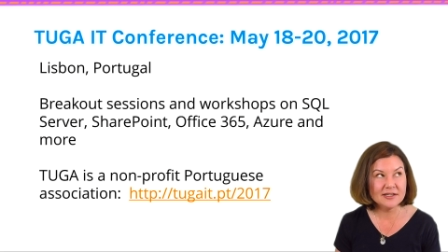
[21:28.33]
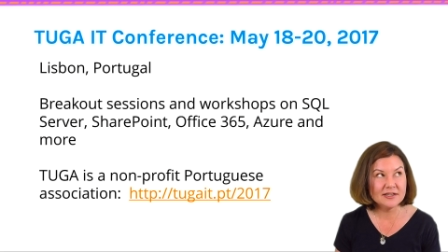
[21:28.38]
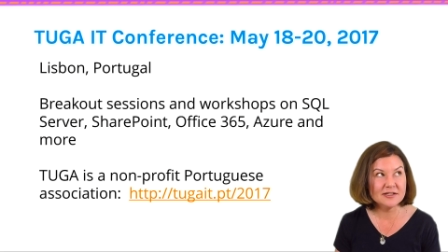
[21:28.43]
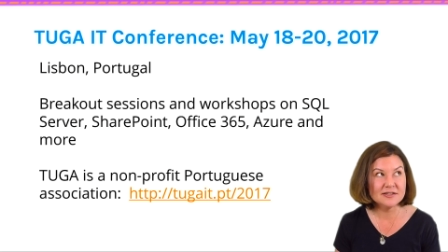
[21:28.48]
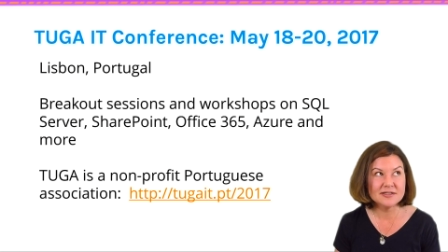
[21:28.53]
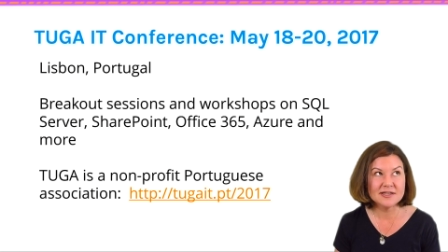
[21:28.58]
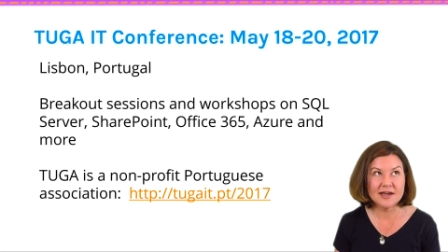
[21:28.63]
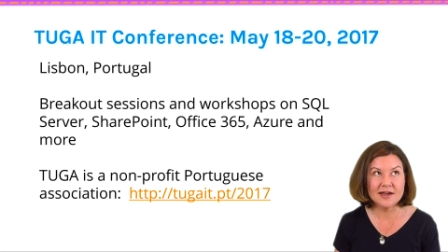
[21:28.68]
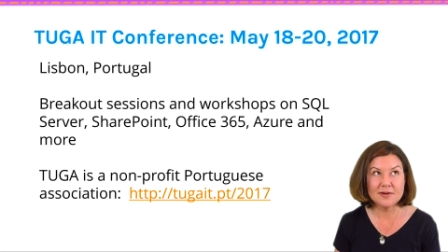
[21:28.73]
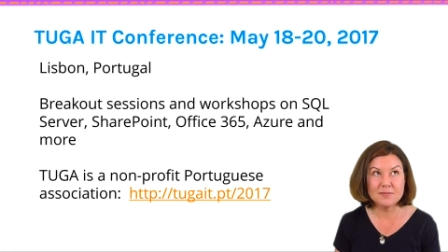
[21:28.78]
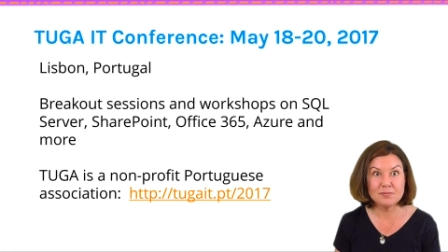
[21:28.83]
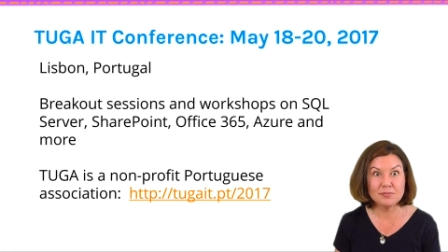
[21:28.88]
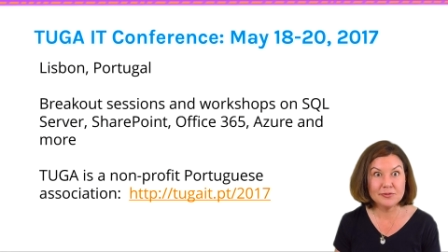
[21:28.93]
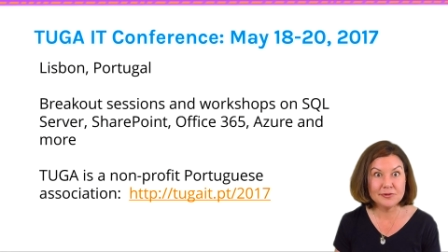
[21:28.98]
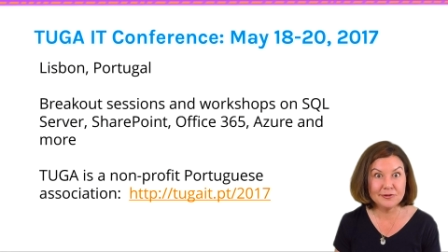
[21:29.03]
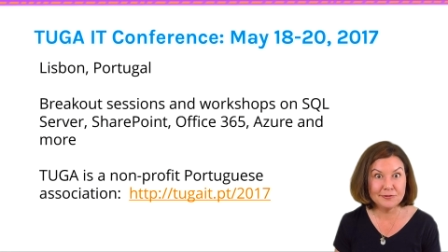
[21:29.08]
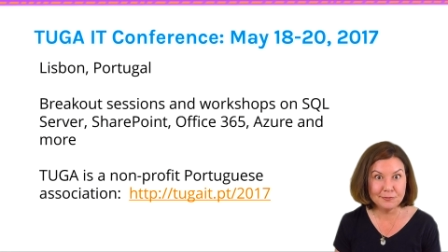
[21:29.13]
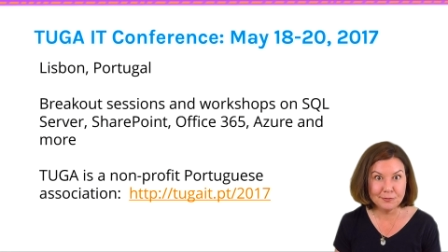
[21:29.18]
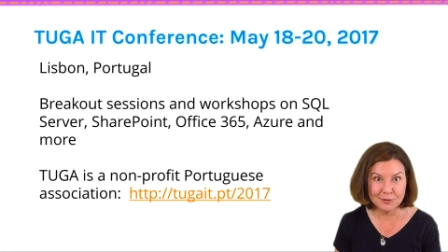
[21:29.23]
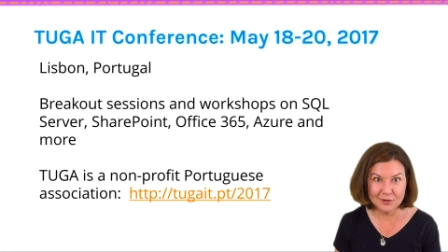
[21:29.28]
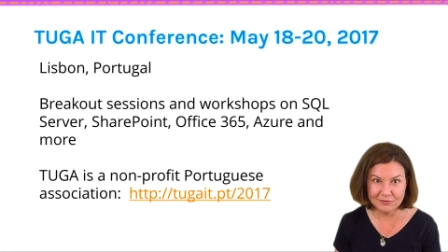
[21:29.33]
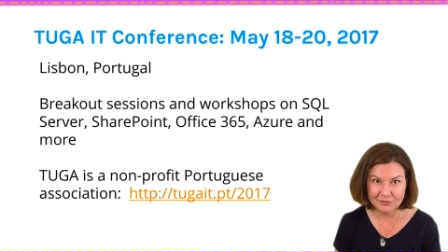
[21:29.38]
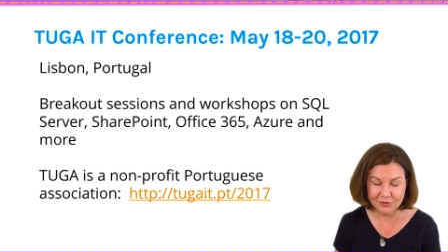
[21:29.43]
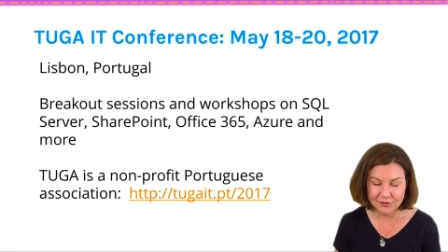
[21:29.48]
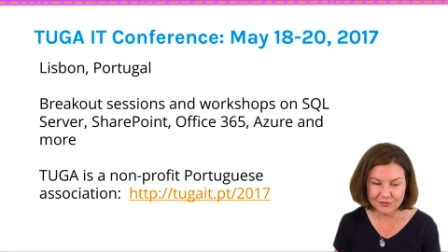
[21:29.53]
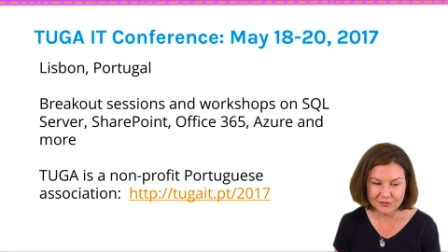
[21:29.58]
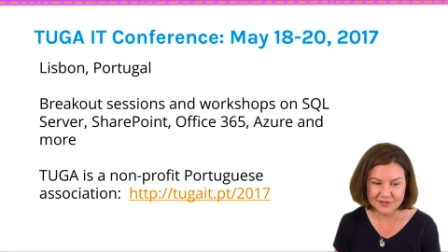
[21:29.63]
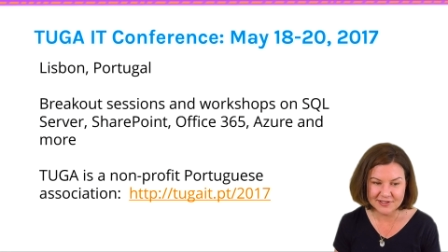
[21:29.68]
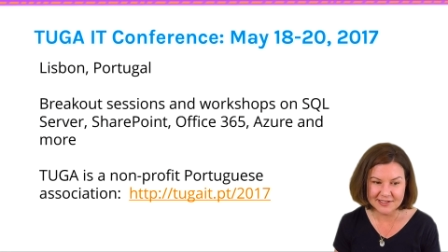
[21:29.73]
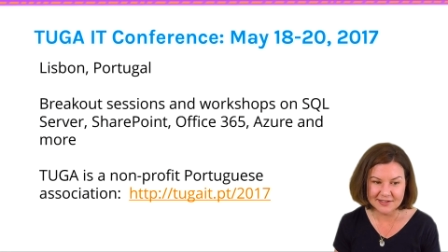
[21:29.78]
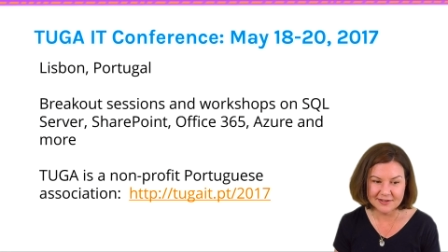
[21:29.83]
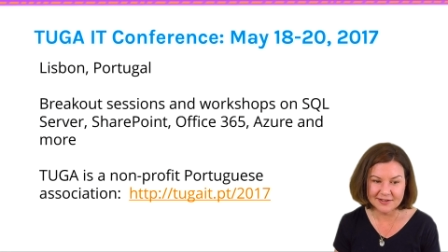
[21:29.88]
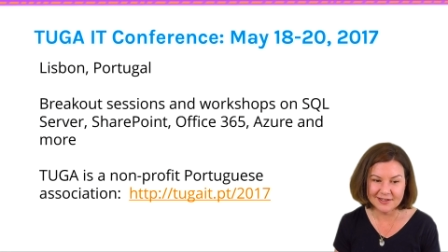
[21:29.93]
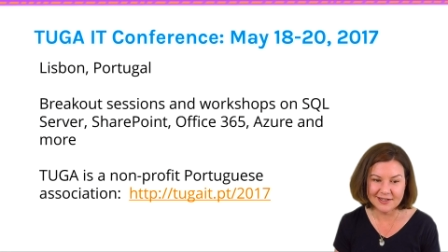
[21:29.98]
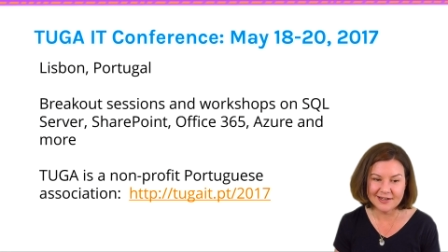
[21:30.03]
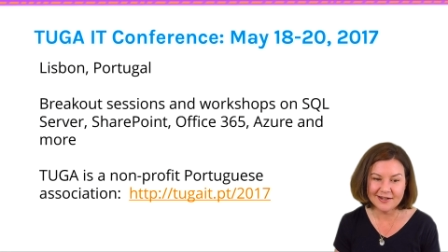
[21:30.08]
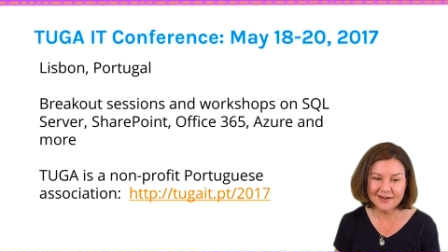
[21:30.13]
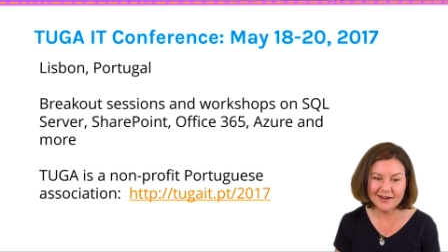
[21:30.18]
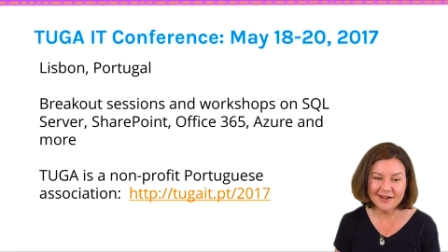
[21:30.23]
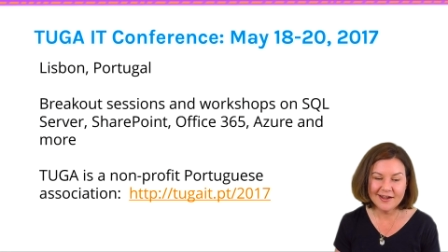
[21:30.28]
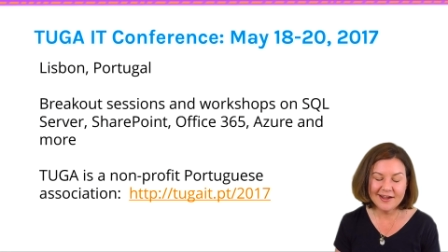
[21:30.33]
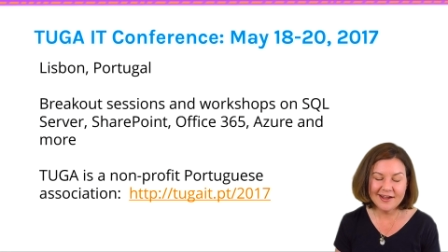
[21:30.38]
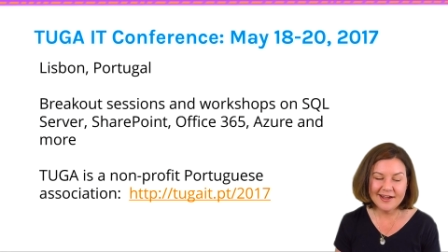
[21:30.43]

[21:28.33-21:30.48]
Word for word: It is a beautiful facility.